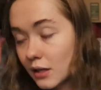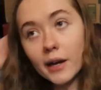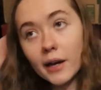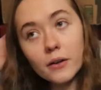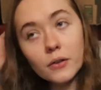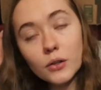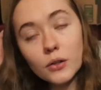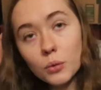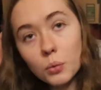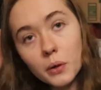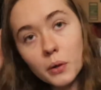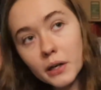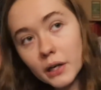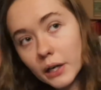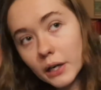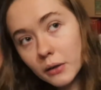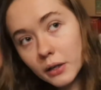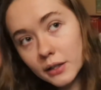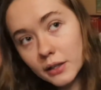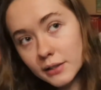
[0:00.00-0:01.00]
I don't know where
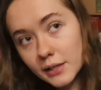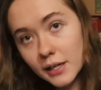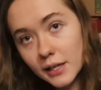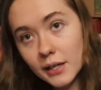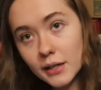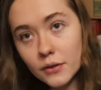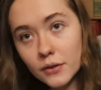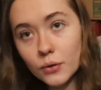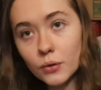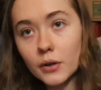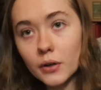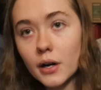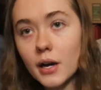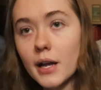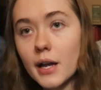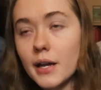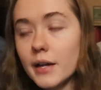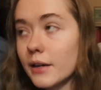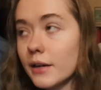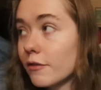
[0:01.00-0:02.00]
I'm gonna take it indoor,
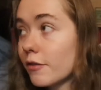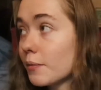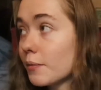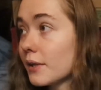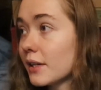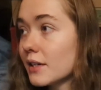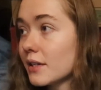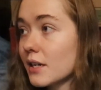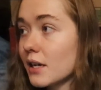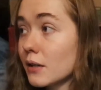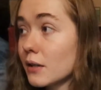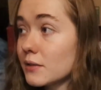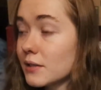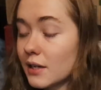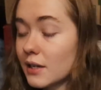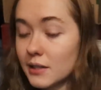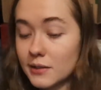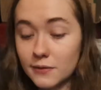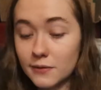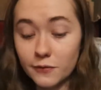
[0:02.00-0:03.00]
and if I'm taking it
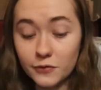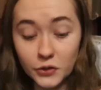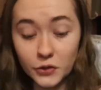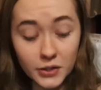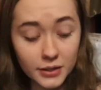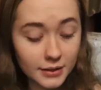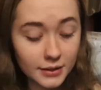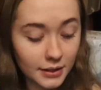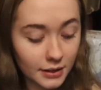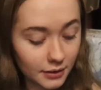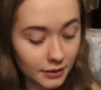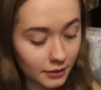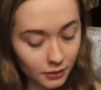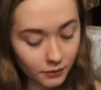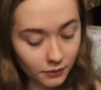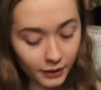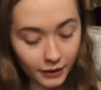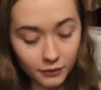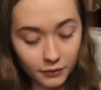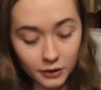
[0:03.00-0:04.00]
outside it's freezing.
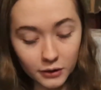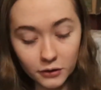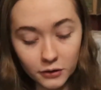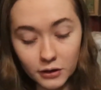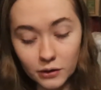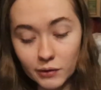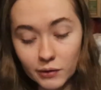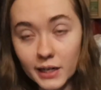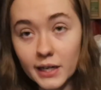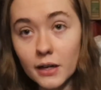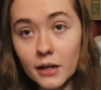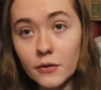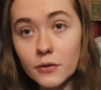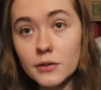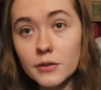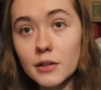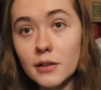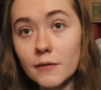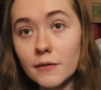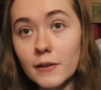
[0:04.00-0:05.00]
Like literally right now there's
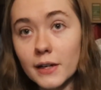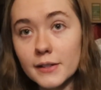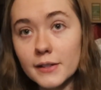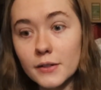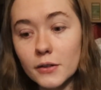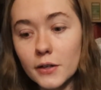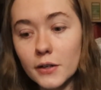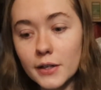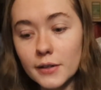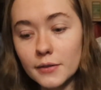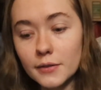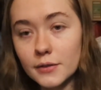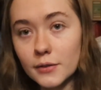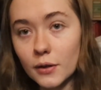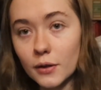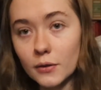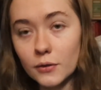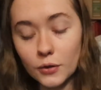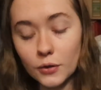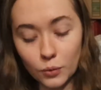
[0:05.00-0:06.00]
an advisory, so I
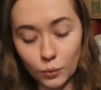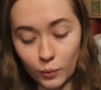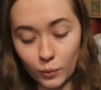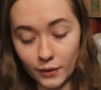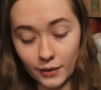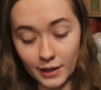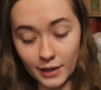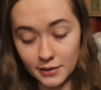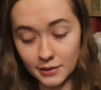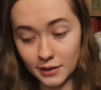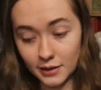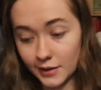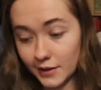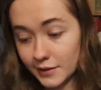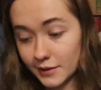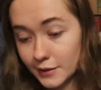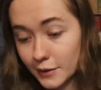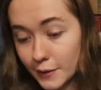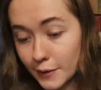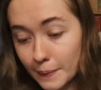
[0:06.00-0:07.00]
don't know when that's gonna get
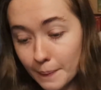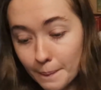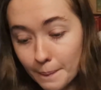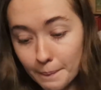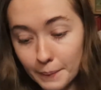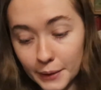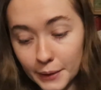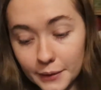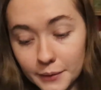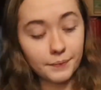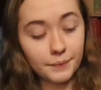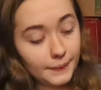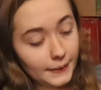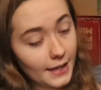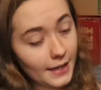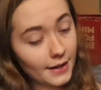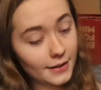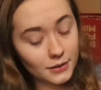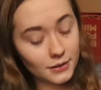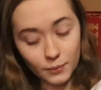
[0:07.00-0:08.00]
done. But
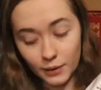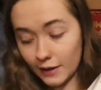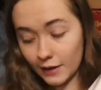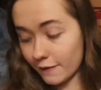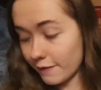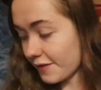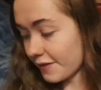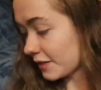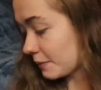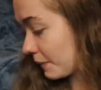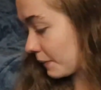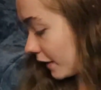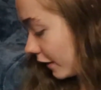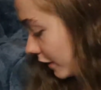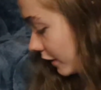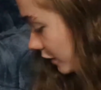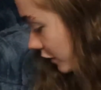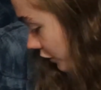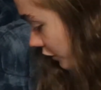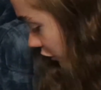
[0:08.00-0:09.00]
next we have this
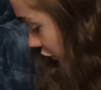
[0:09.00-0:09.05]
package.